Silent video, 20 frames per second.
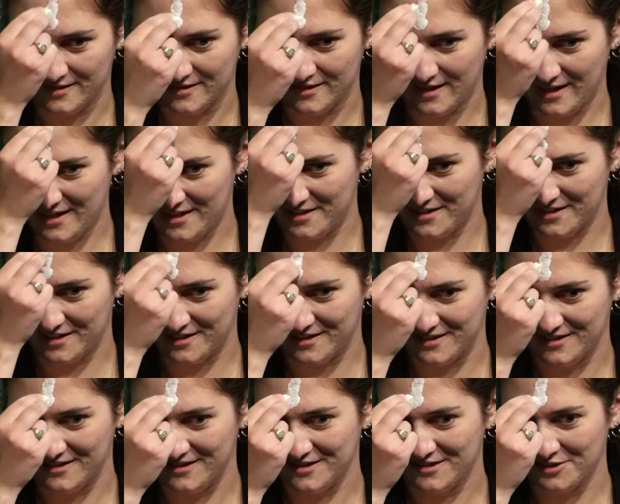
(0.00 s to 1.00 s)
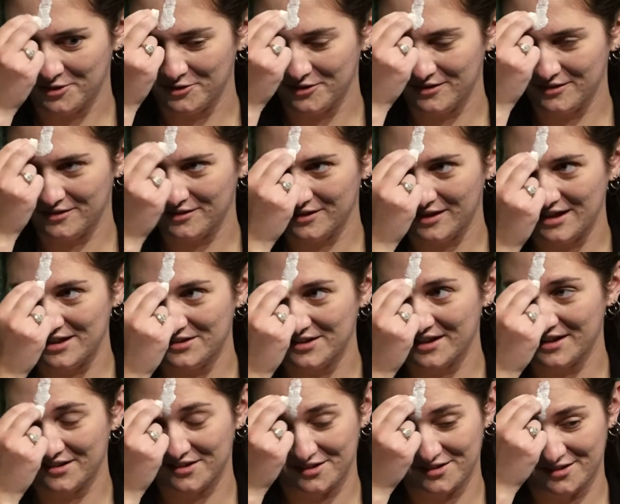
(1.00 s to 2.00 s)
And uh, so
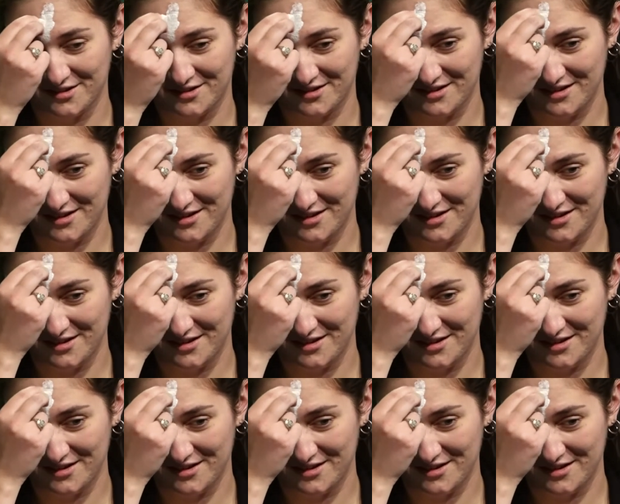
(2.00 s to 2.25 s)
latex is,